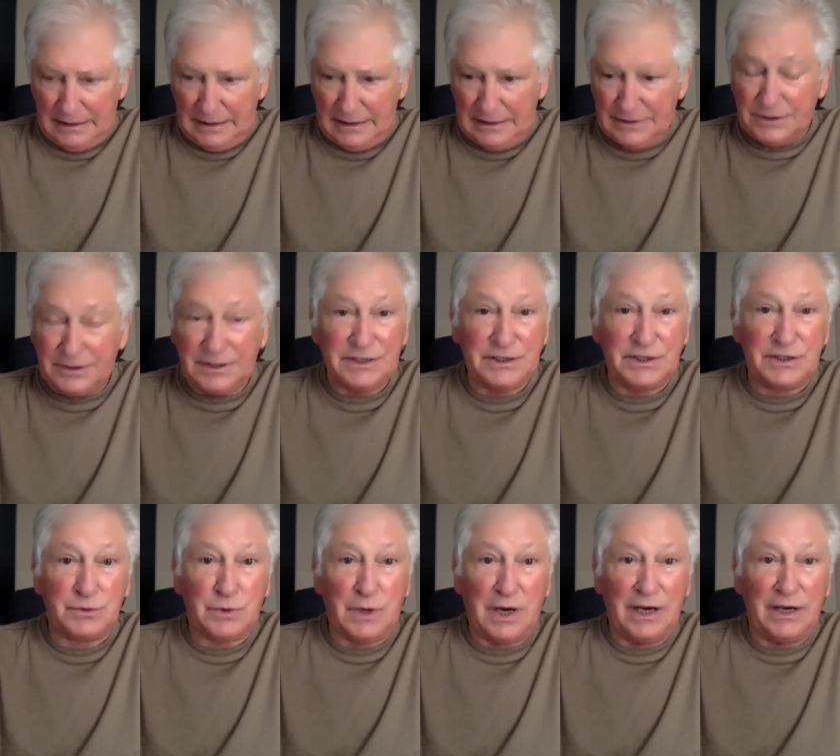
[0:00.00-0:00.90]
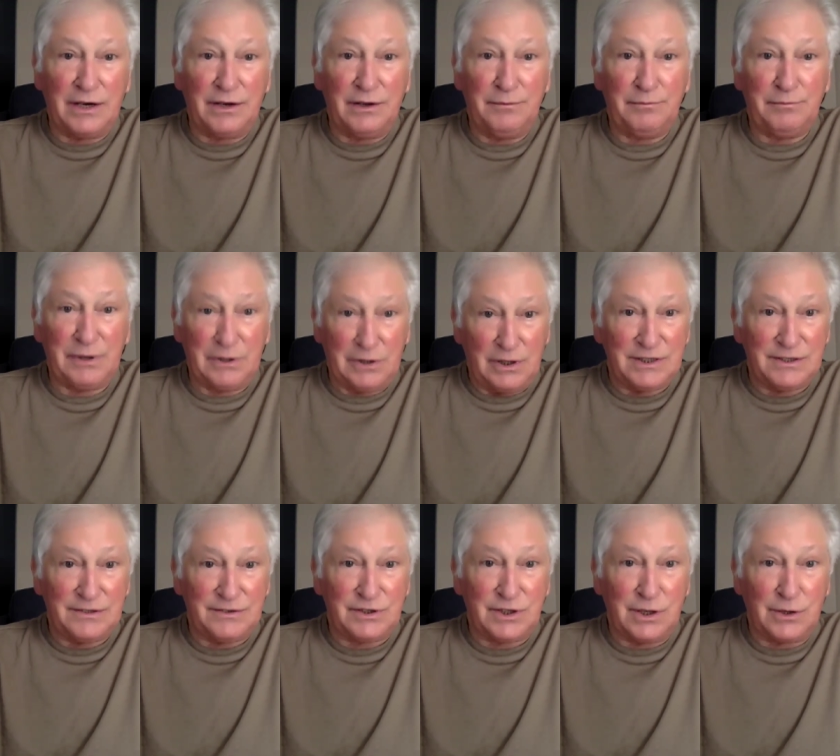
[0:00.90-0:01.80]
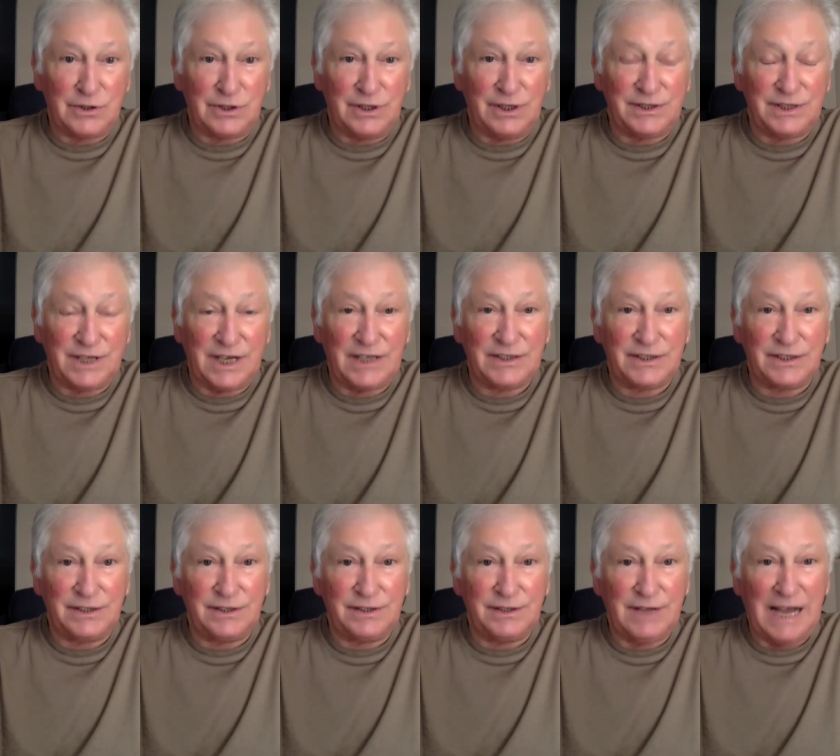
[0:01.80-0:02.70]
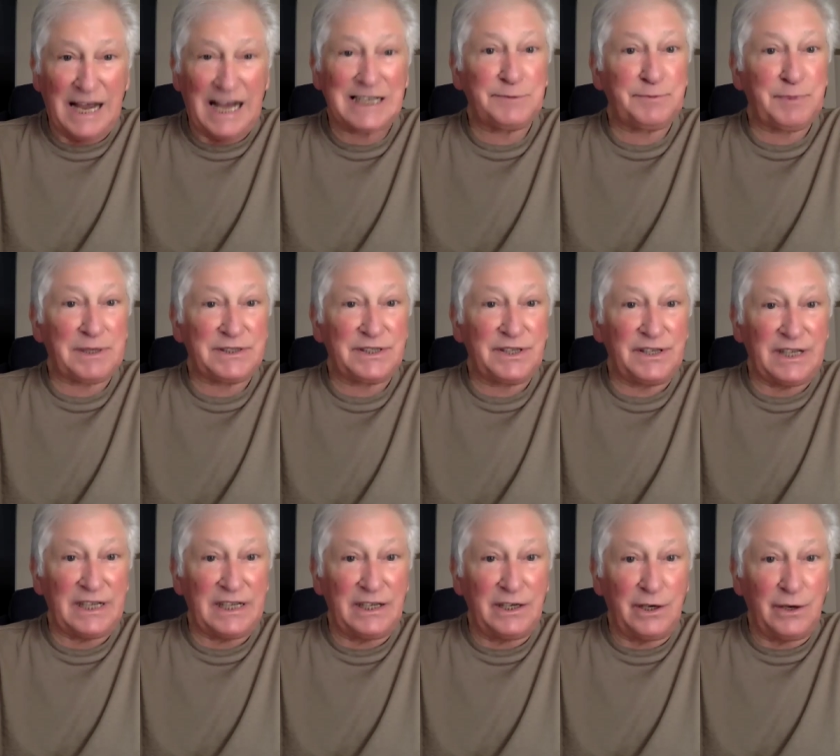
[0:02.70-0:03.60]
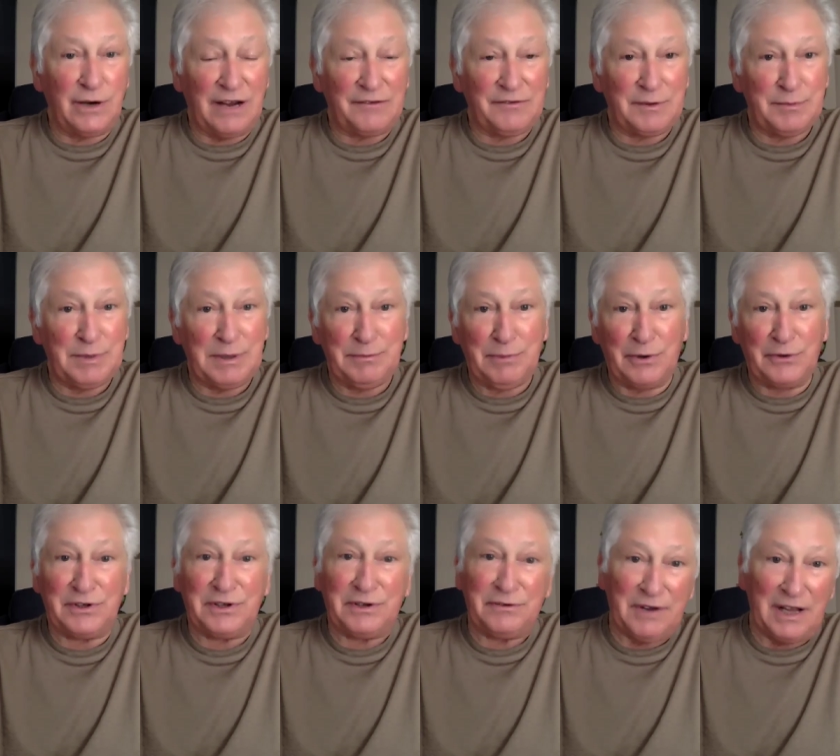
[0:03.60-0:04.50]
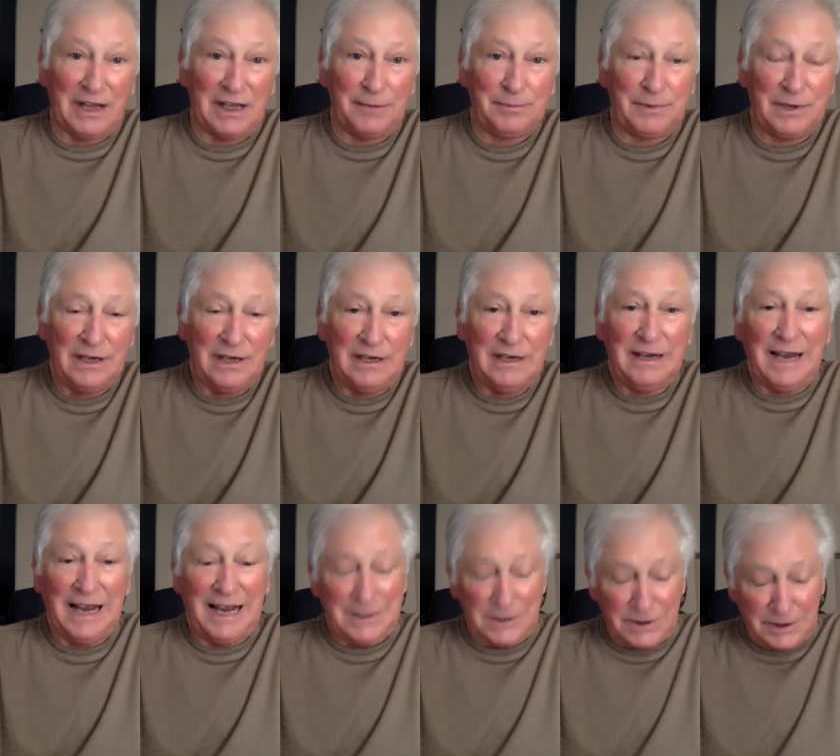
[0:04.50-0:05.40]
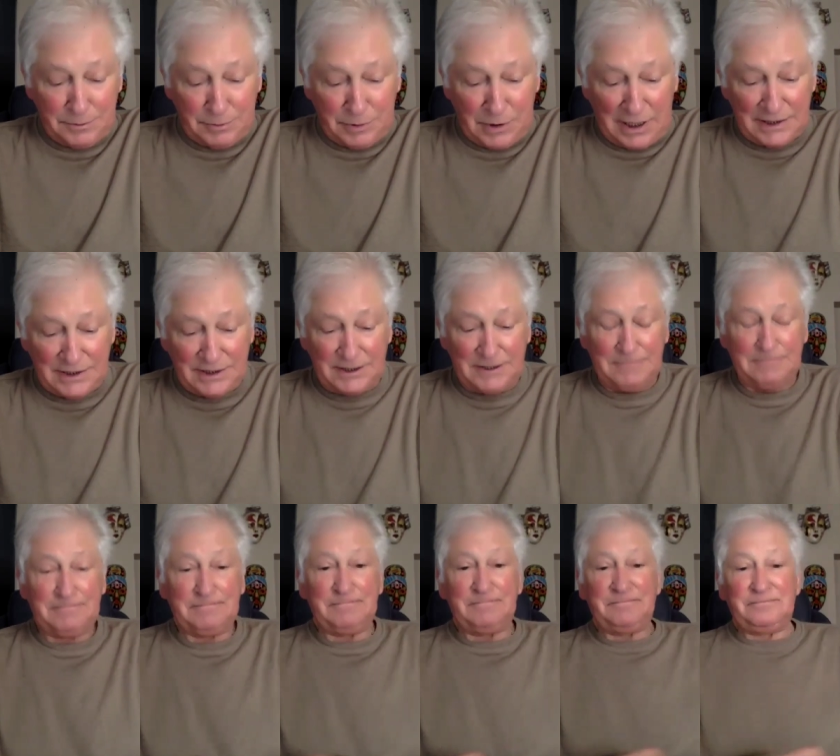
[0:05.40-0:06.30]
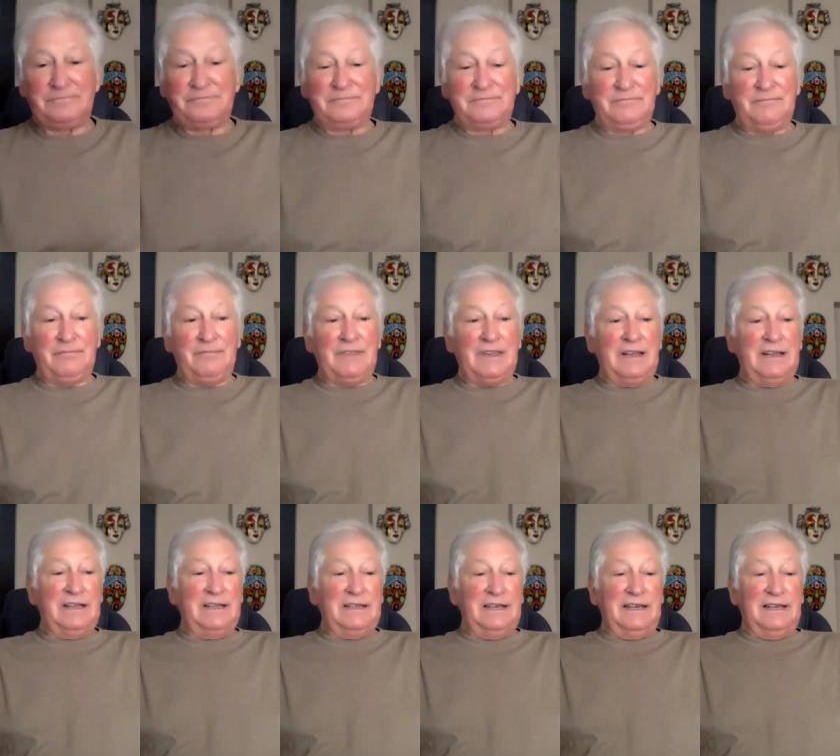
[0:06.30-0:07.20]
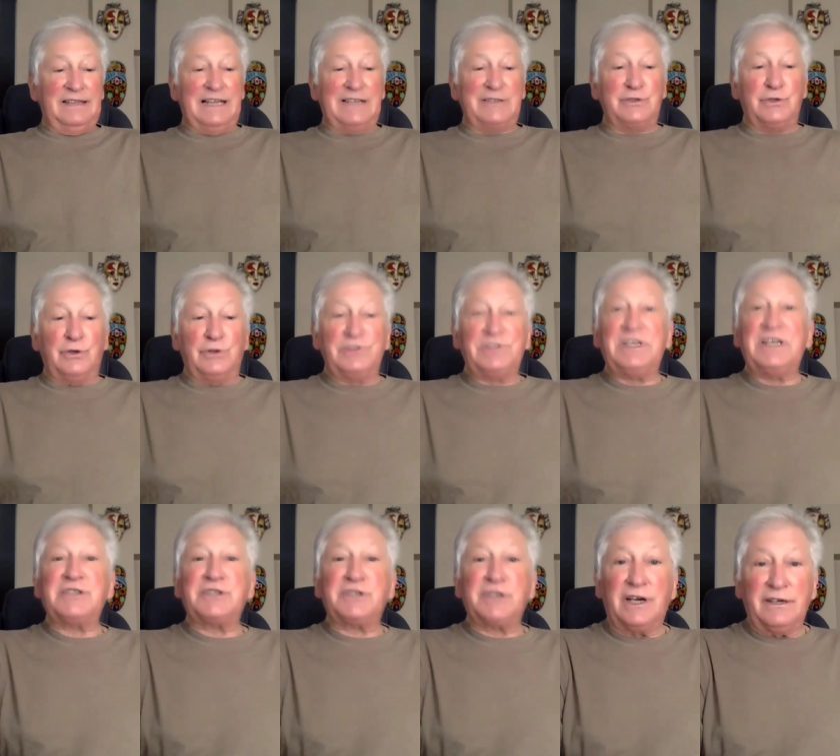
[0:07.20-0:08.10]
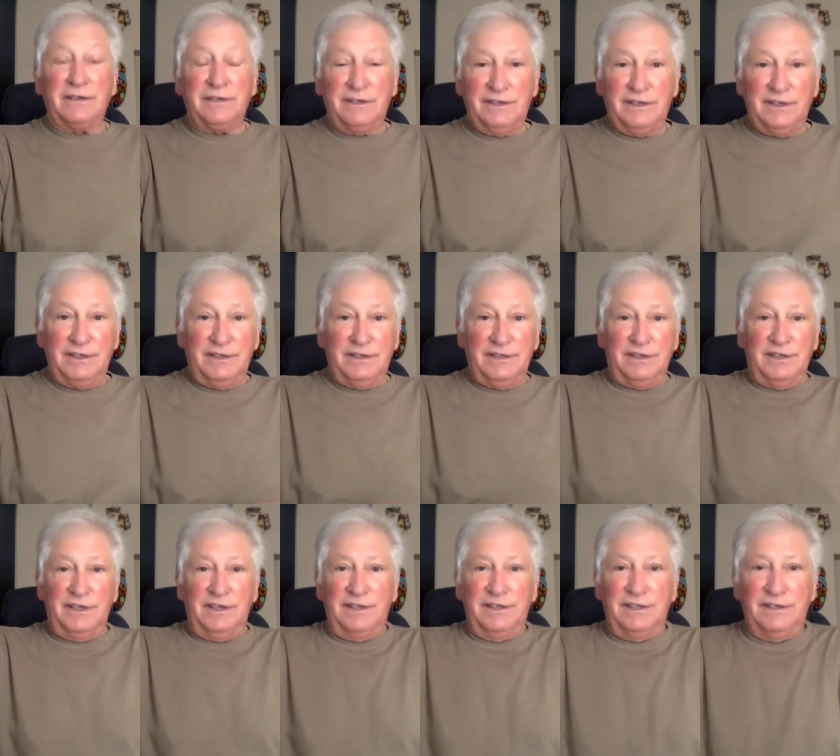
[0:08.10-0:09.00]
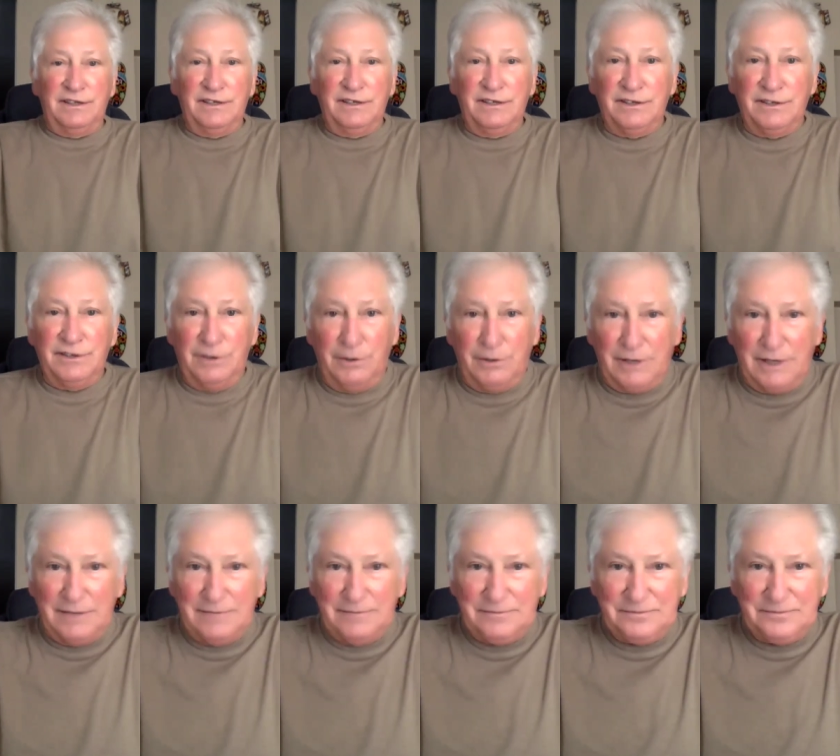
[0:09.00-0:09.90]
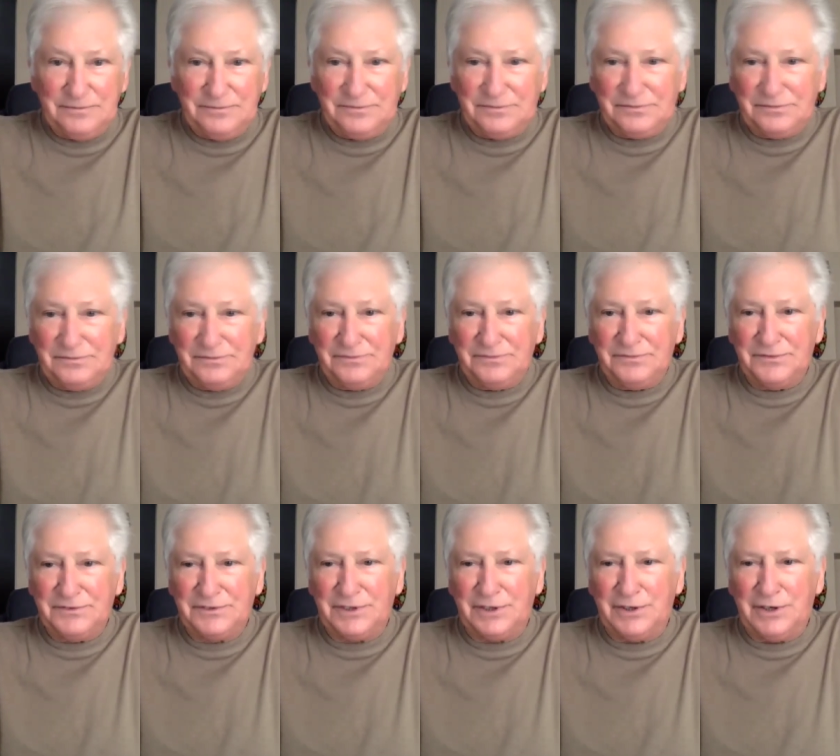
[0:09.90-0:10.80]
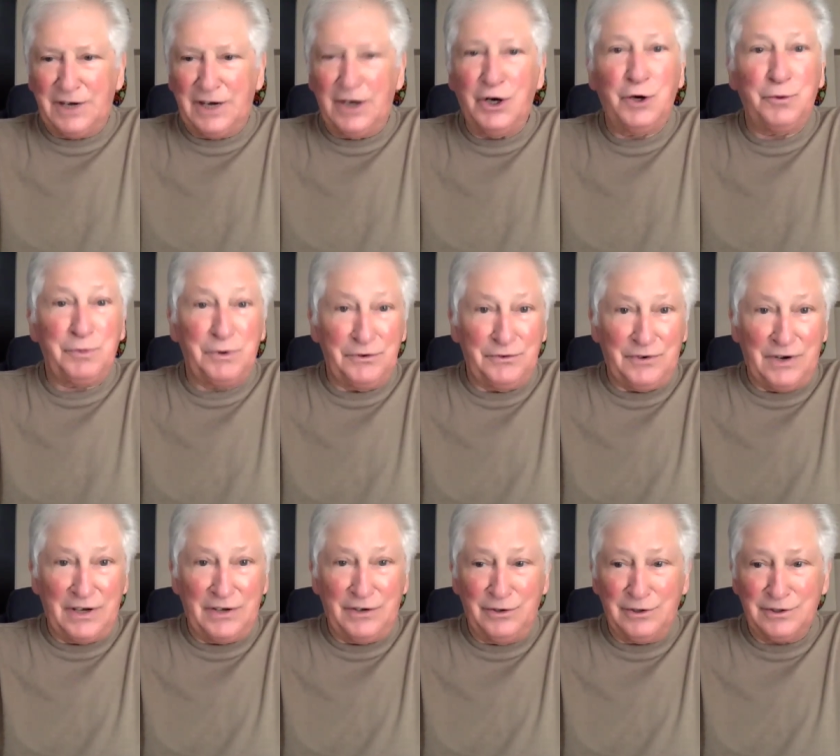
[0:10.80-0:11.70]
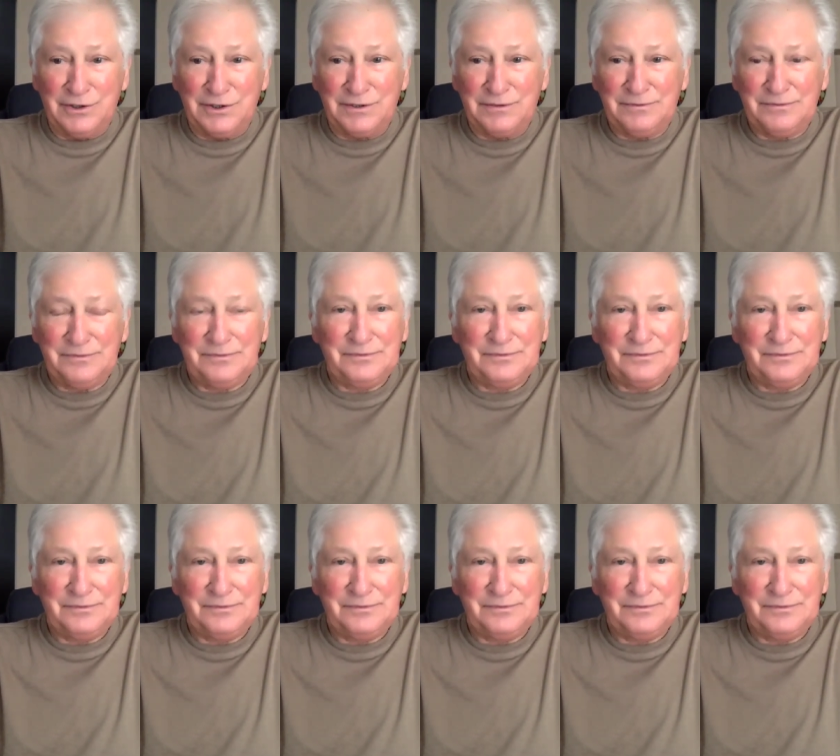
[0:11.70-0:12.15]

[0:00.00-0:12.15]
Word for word: And so this is why, because of socialization, aspects of the ego have to be both developed and suppressed. And that's called diksha in yoga. So I hope you find yours.